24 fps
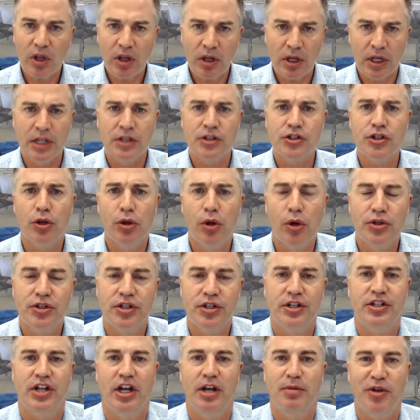And so those are
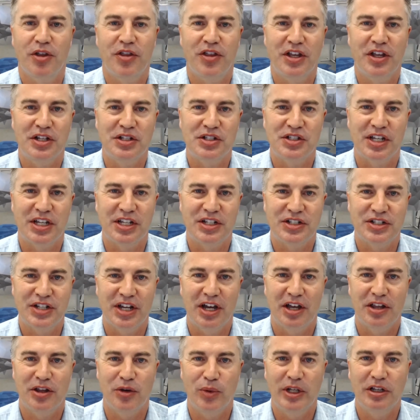the type of things that
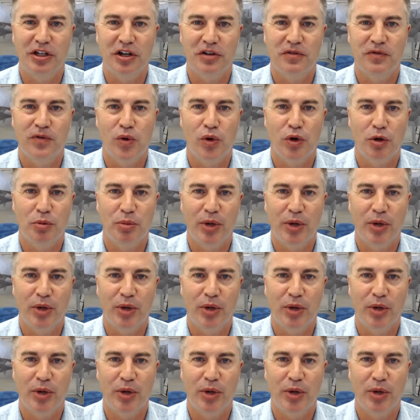uh, that we look for.